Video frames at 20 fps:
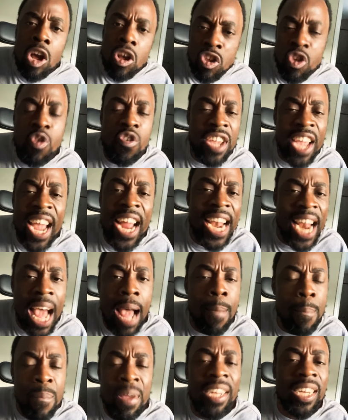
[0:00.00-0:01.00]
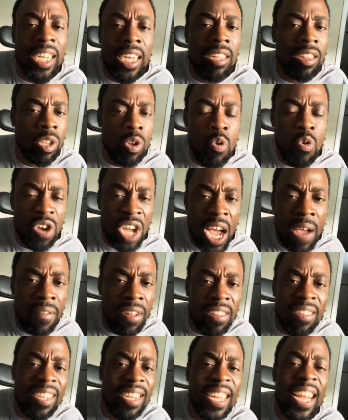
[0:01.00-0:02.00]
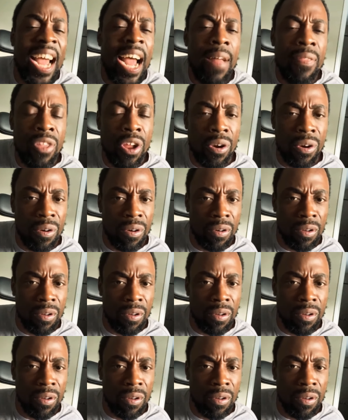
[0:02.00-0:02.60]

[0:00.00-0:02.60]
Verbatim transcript: You cannot miss the two coming together.